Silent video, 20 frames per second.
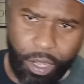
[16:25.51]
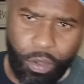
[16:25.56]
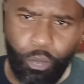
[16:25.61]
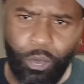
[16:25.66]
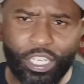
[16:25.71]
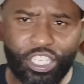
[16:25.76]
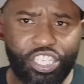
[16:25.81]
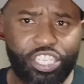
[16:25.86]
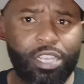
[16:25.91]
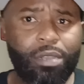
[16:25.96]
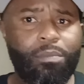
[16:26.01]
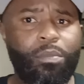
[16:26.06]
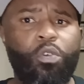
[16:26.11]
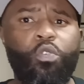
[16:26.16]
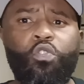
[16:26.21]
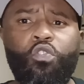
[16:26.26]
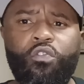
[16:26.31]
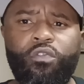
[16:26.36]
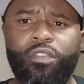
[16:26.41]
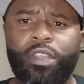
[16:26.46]
When Chip
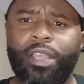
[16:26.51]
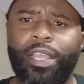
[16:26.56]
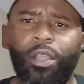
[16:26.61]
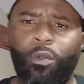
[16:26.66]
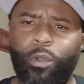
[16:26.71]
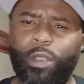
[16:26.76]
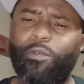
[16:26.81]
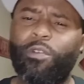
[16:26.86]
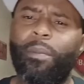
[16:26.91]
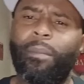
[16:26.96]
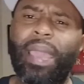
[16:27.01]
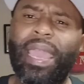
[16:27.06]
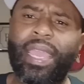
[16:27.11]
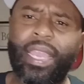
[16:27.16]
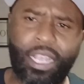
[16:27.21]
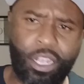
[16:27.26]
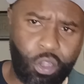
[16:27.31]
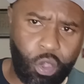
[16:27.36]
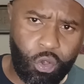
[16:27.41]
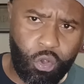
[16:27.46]
moved, we
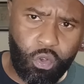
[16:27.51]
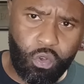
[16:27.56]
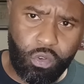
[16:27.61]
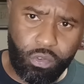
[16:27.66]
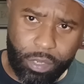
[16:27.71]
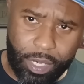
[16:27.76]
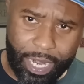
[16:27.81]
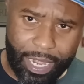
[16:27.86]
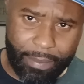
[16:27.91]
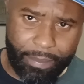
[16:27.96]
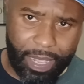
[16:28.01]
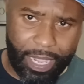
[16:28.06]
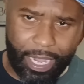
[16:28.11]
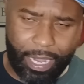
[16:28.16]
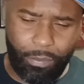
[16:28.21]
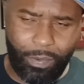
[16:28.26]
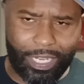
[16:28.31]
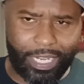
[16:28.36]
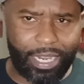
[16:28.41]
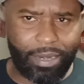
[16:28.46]
remained cool. You know what I
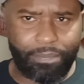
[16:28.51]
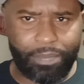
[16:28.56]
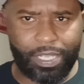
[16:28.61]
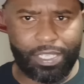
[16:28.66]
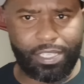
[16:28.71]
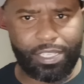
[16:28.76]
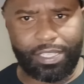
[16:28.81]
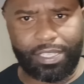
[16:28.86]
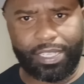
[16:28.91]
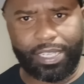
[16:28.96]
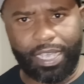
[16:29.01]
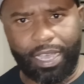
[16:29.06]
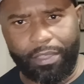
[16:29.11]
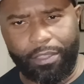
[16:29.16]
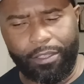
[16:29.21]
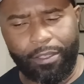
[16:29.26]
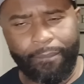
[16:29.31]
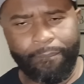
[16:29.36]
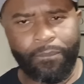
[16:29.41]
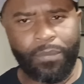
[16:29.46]
mean? We did business
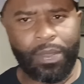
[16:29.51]
together.